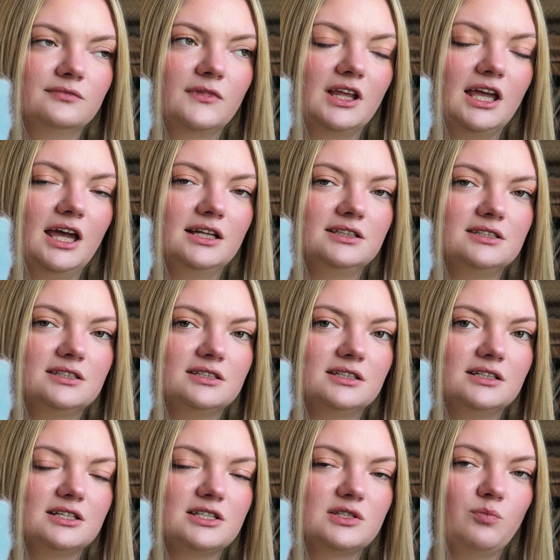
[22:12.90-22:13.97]
get
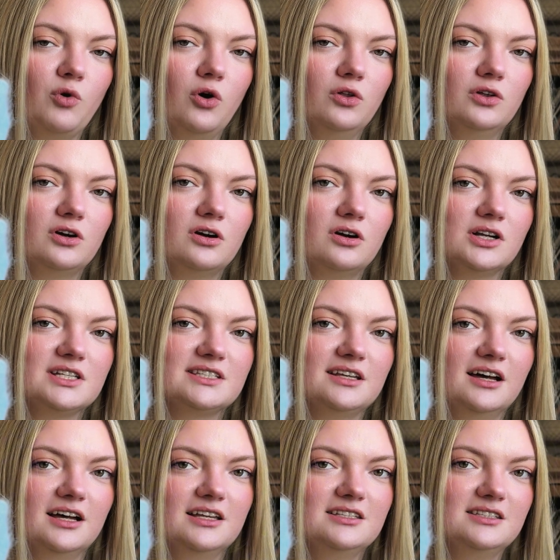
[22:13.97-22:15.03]
smaller
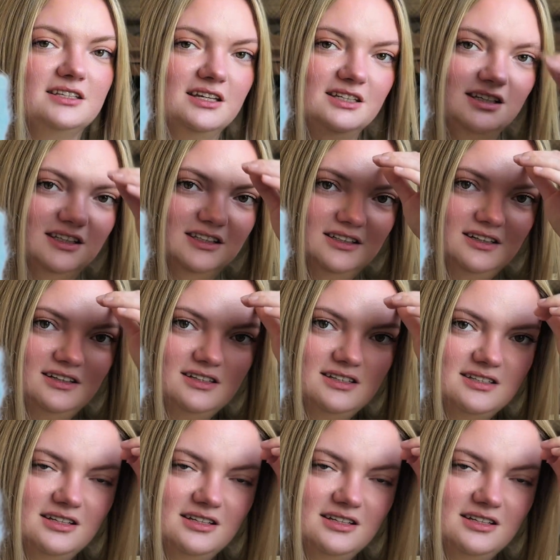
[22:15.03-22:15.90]
size needles,